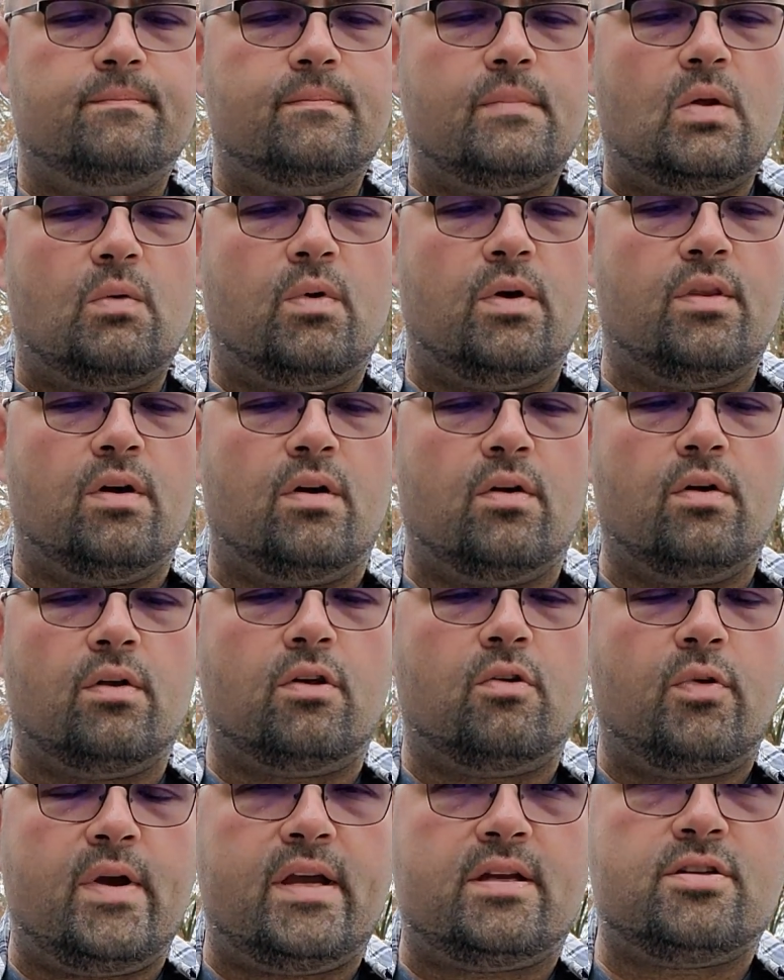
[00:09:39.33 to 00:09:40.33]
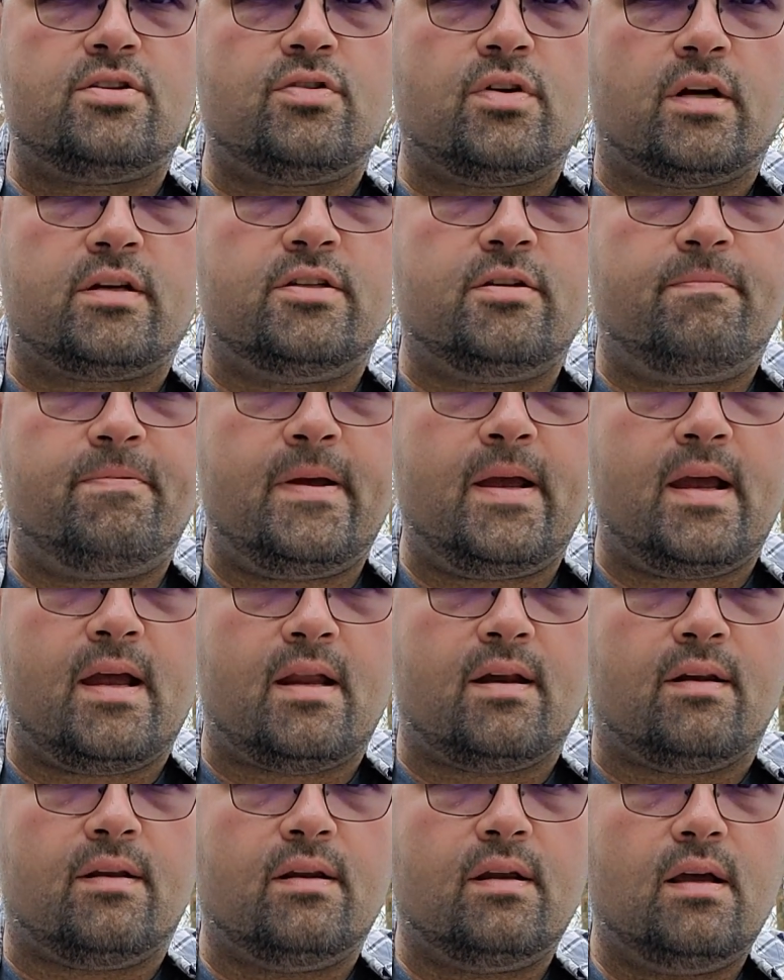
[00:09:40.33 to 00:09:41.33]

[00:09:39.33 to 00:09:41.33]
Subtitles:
when the earthquake struck Japan,